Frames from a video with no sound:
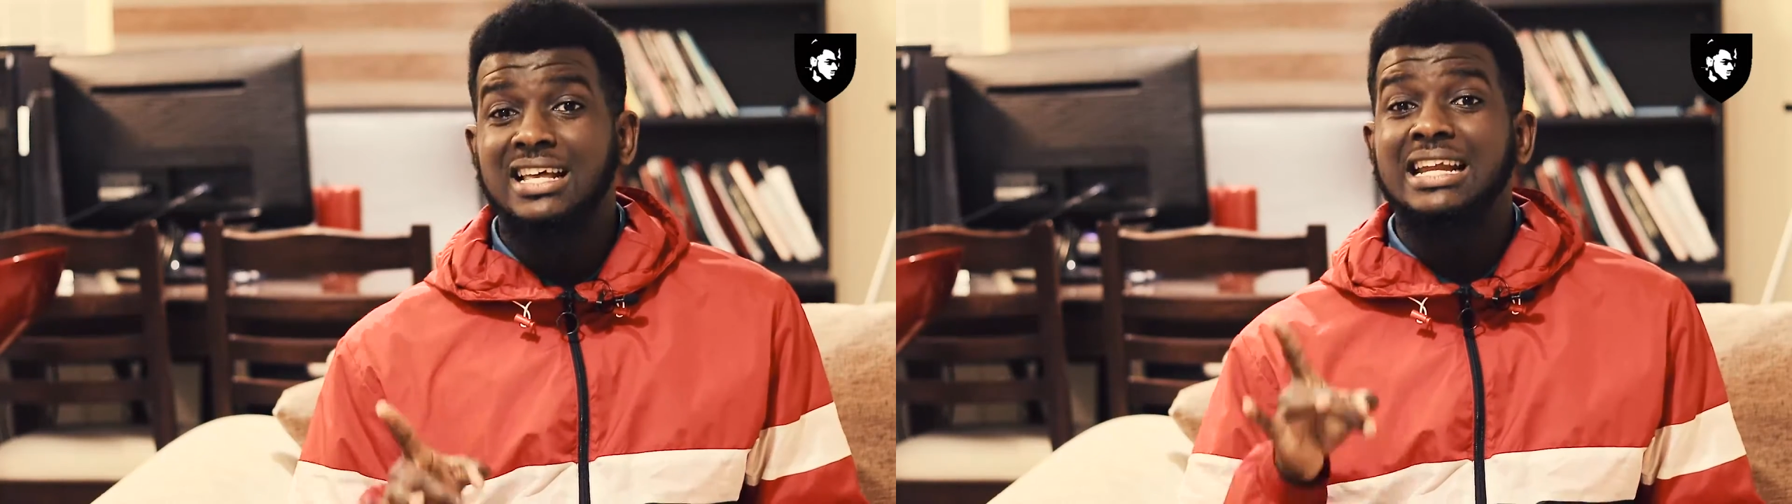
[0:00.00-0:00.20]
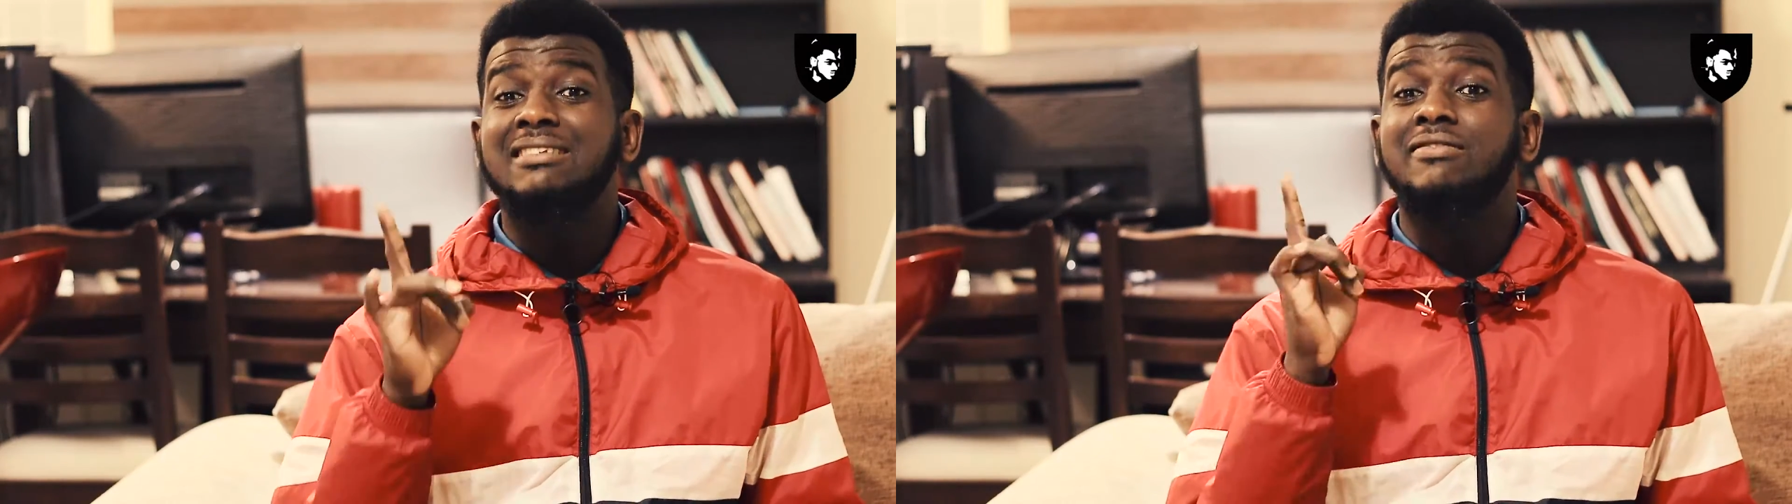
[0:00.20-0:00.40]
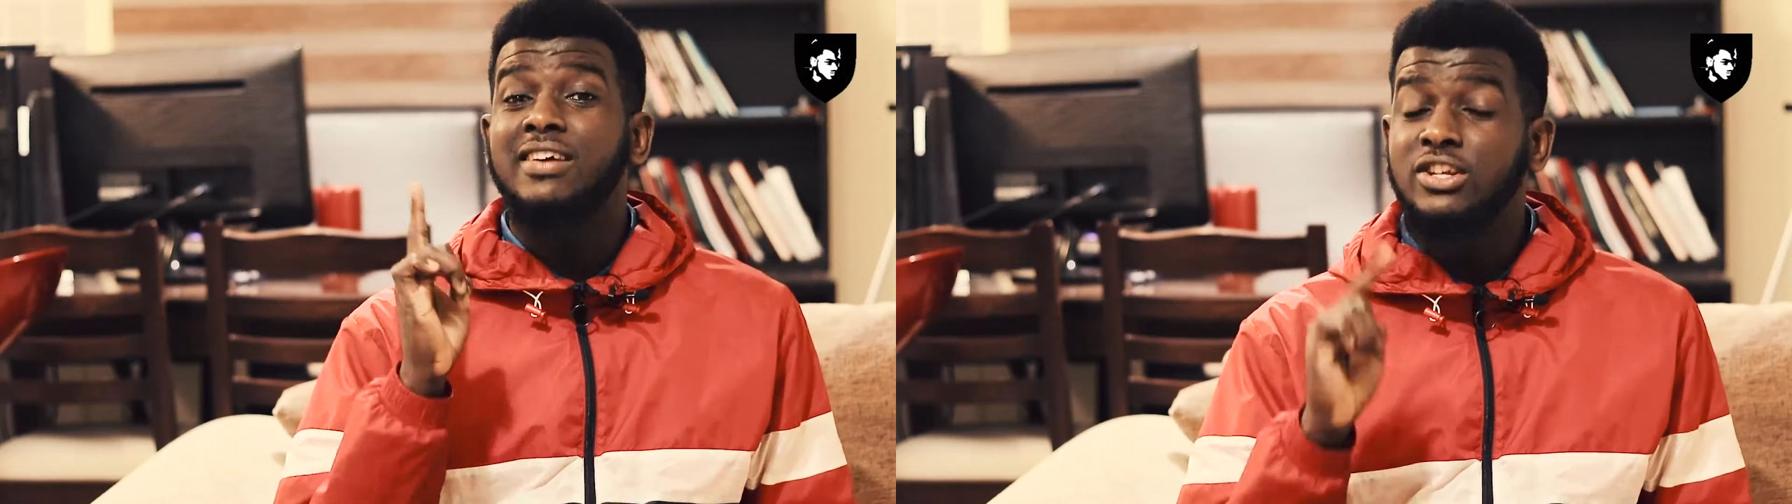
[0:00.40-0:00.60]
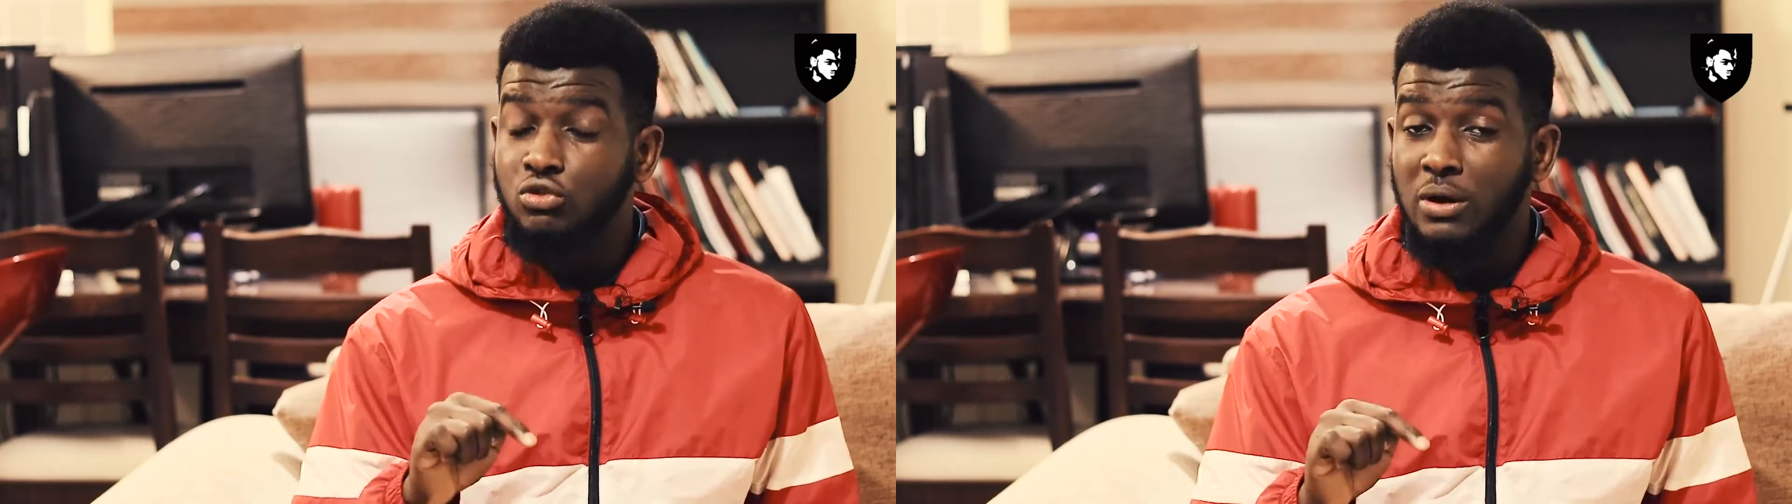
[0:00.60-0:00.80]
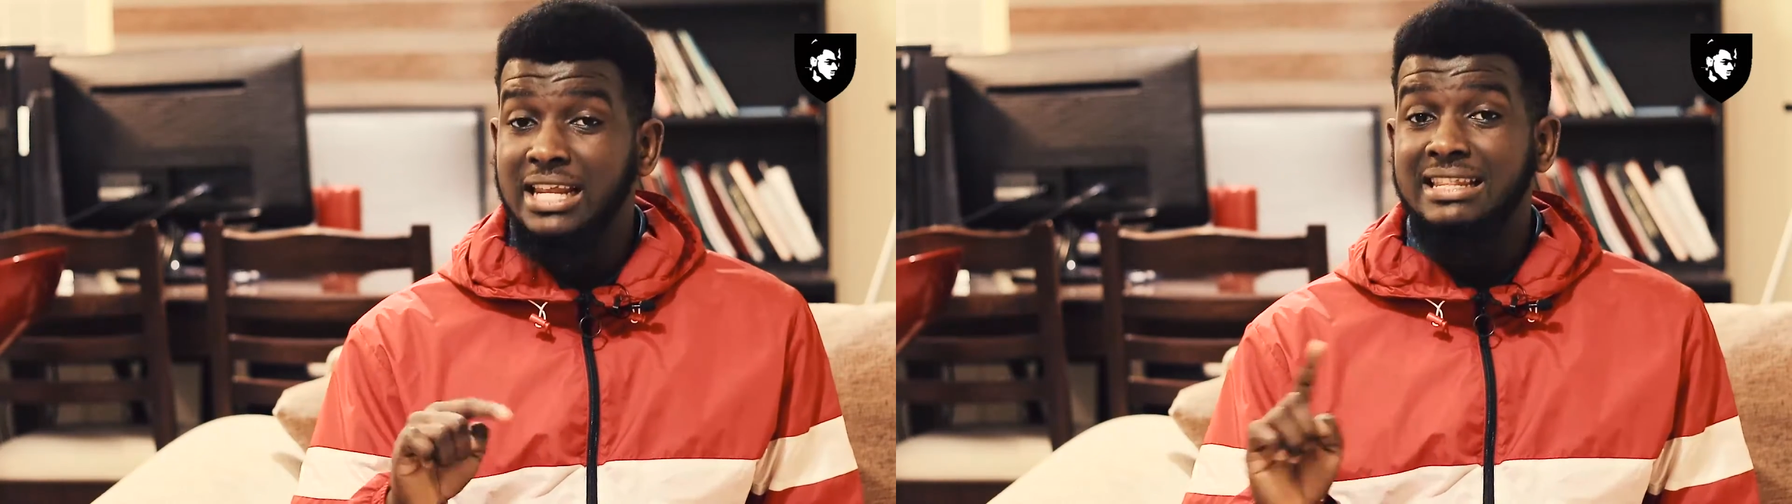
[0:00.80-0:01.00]
that
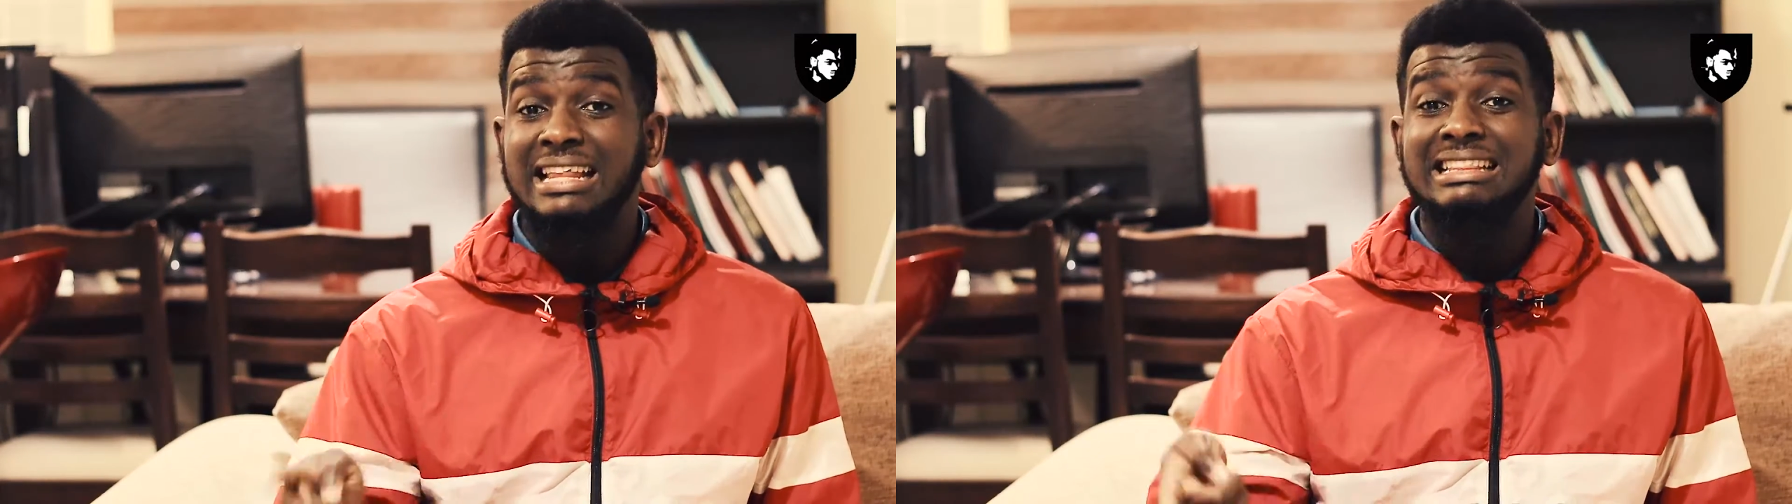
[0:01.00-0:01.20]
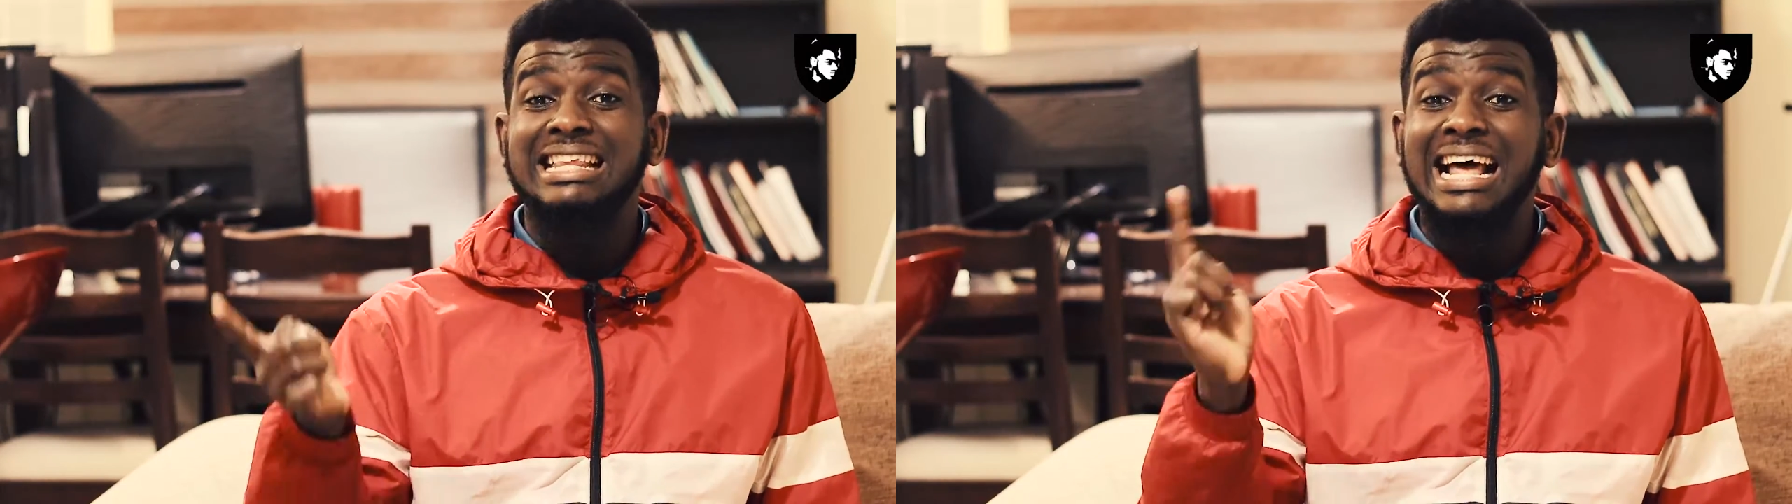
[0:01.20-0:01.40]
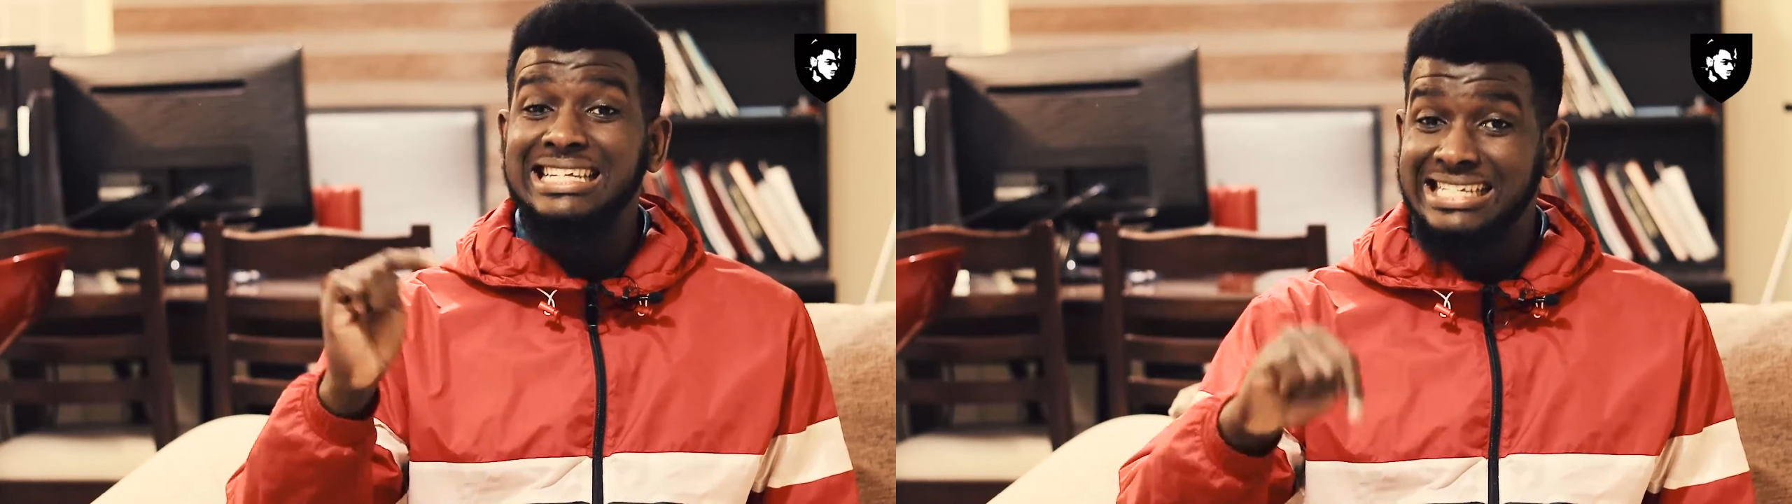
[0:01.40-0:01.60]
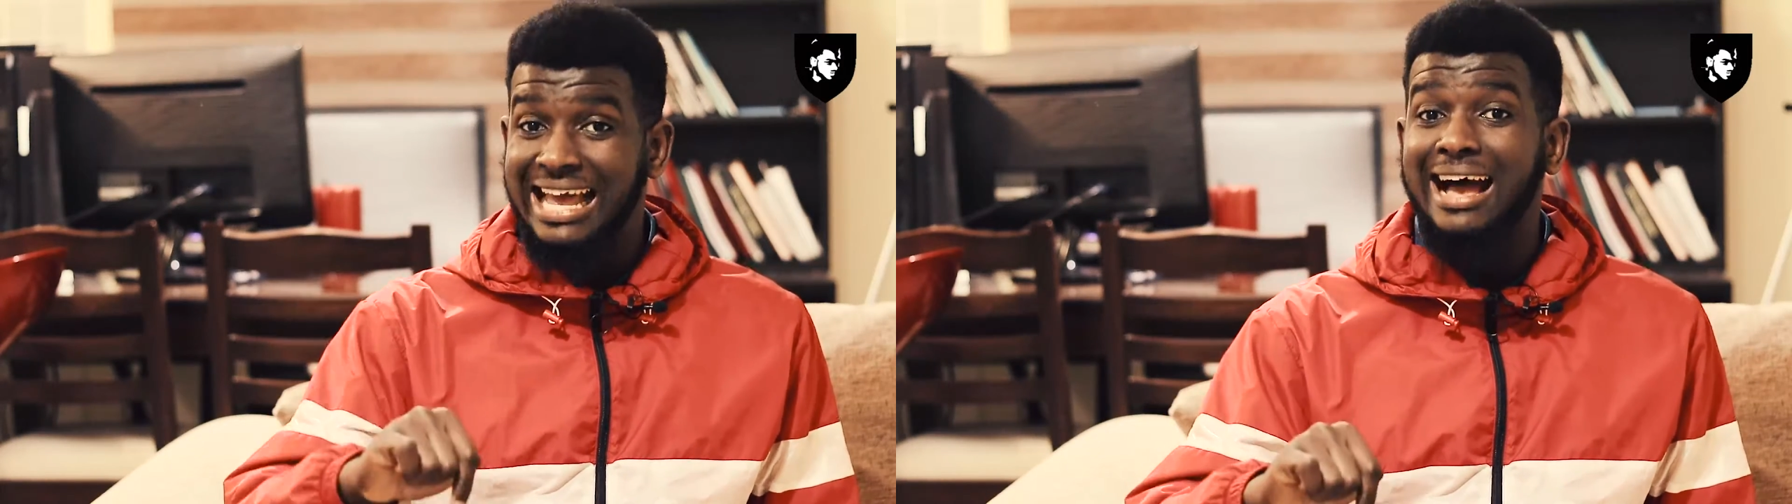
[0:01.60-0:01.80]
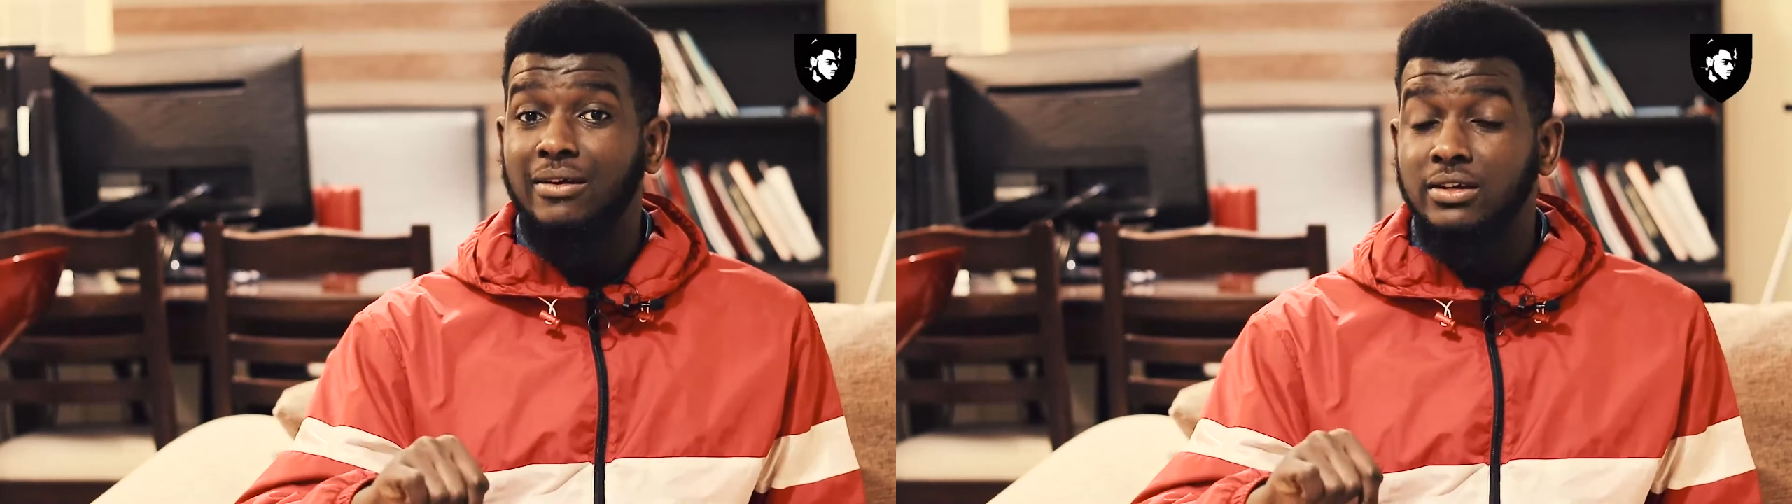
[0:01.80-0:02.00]
eventually that, that
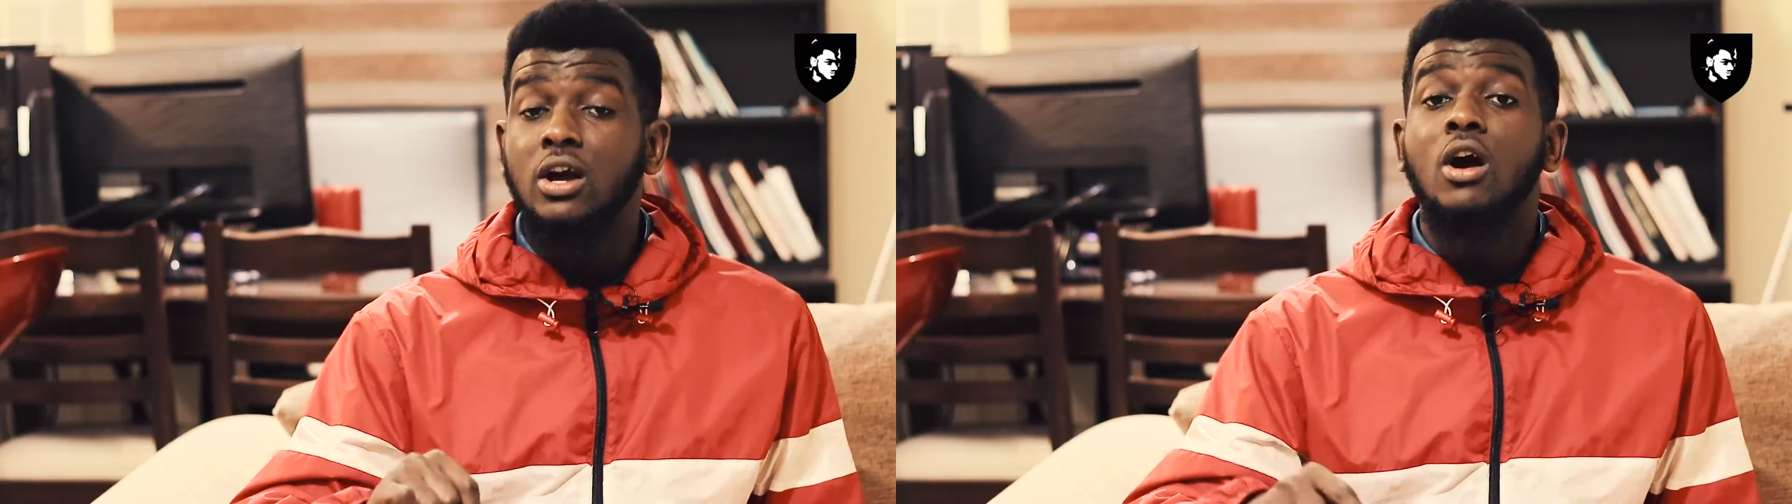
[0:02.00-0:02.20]
child